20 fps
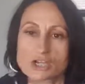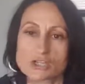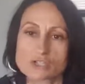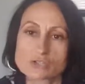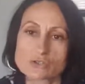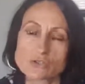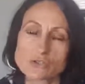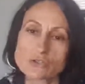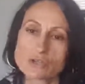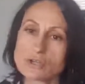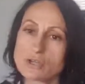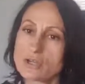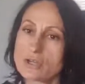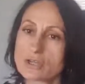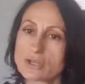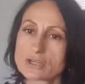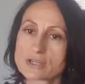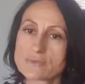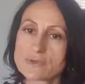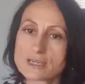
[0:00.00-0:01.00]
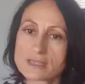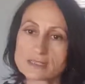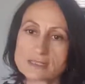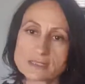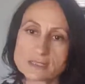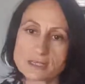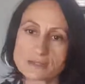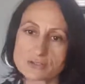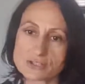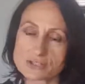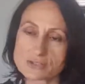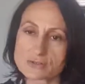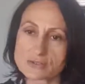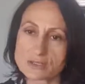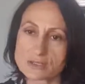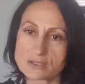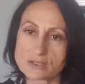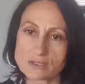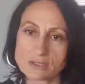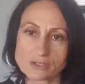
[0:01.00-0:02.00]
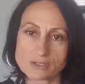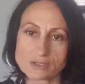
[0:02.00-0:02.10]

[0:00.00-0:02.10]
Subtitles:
So quickly, I'm just gonna